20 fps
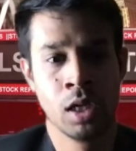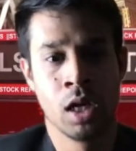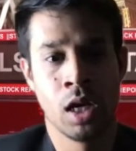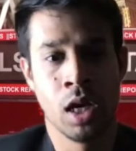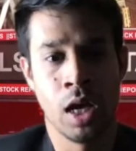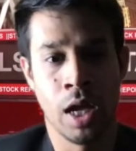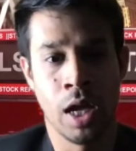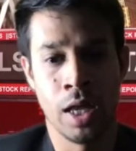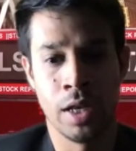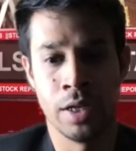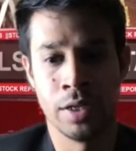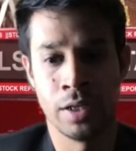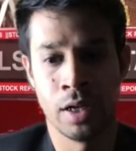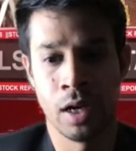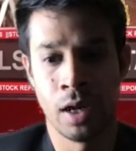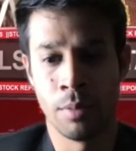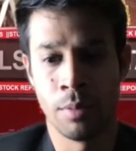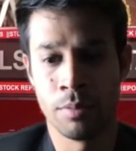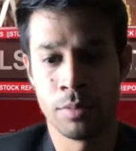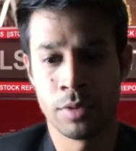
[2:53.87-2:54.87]
And
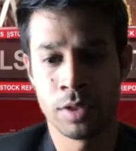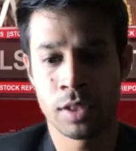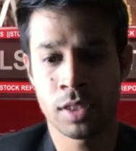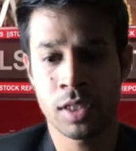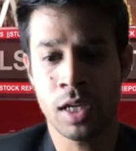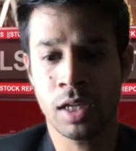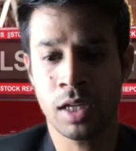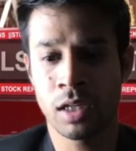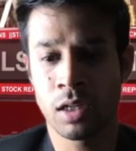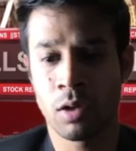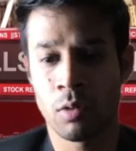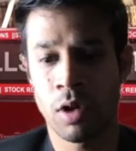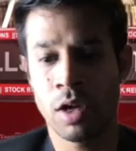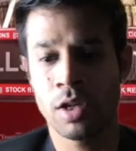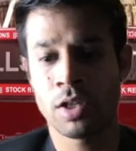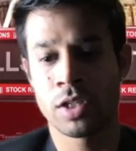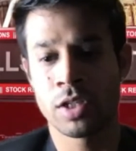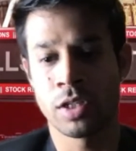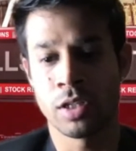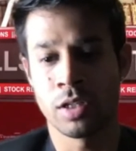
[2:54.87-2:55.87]
the second
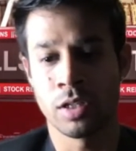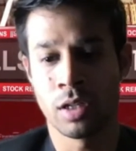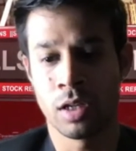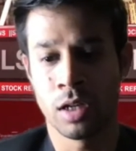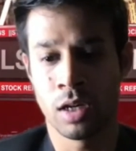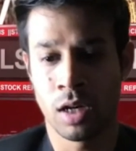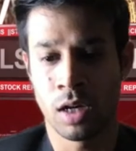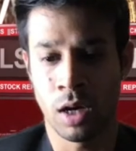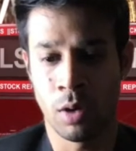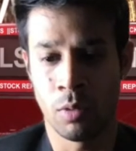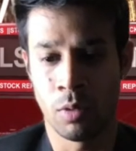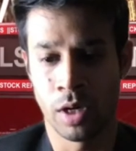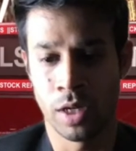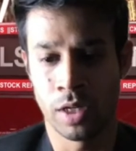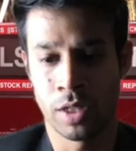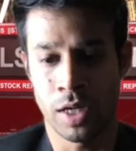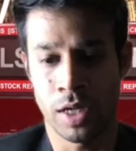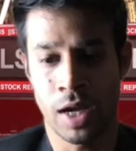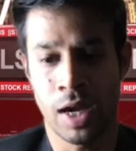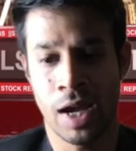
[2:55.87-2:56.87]
question I wanted
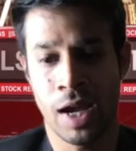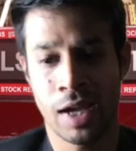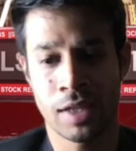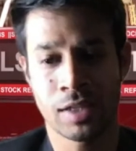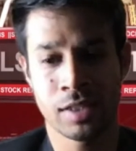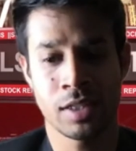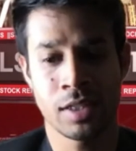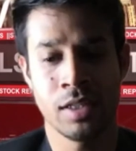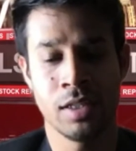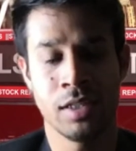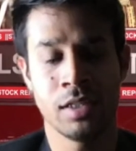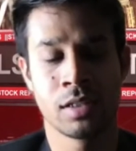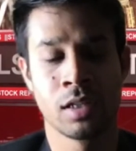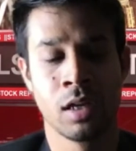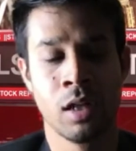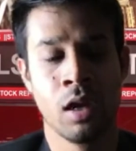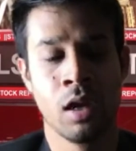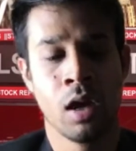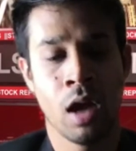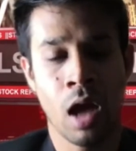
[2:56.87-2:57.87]
to ask is,
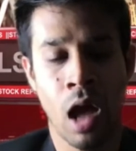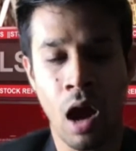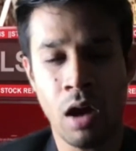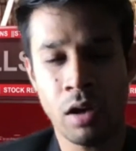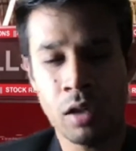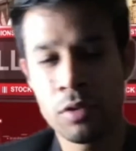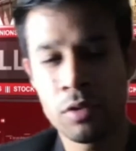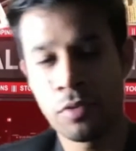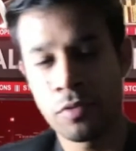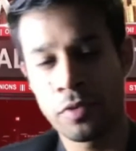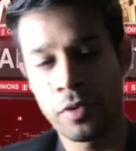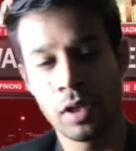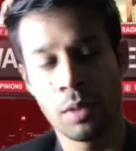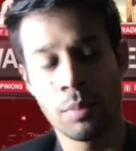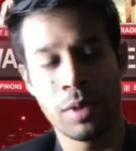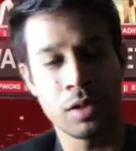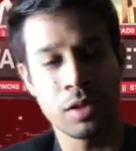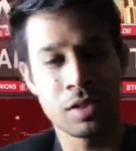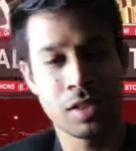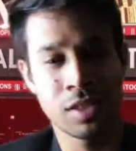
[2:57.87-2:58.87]
how do you feel
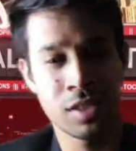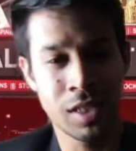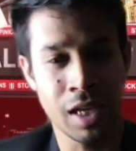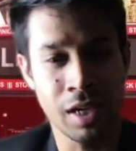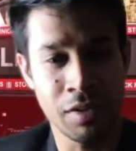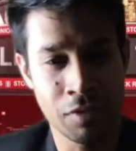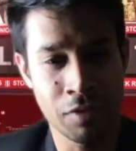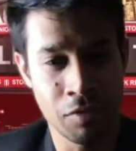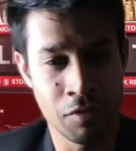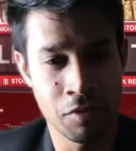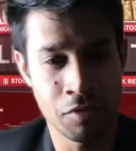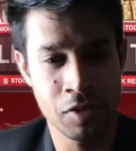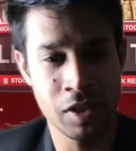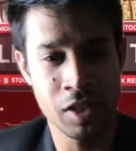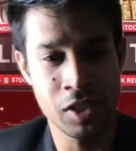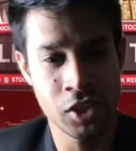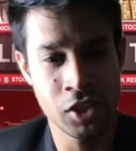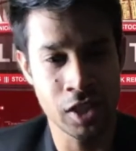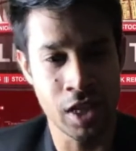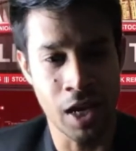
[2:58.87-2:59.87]
about Safe
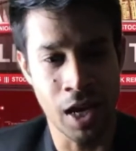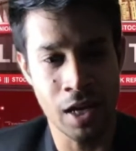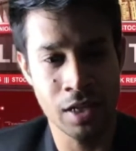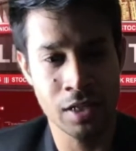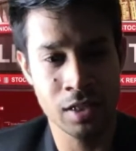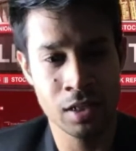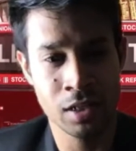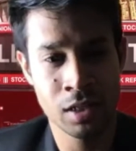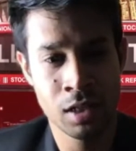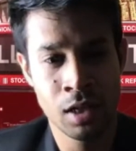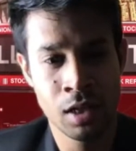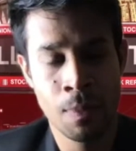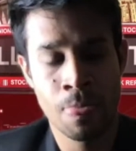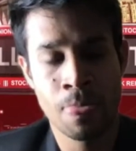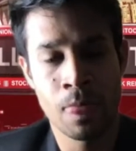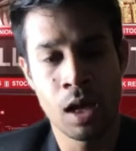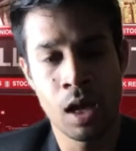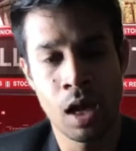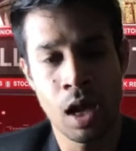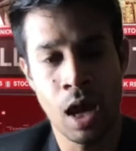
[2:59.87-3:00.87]
VChat
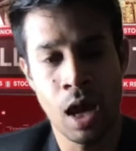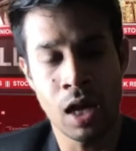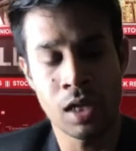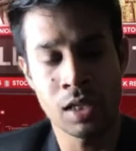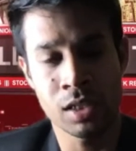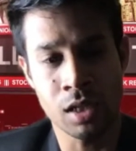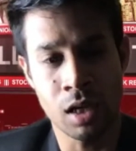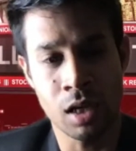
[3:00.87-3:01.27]
as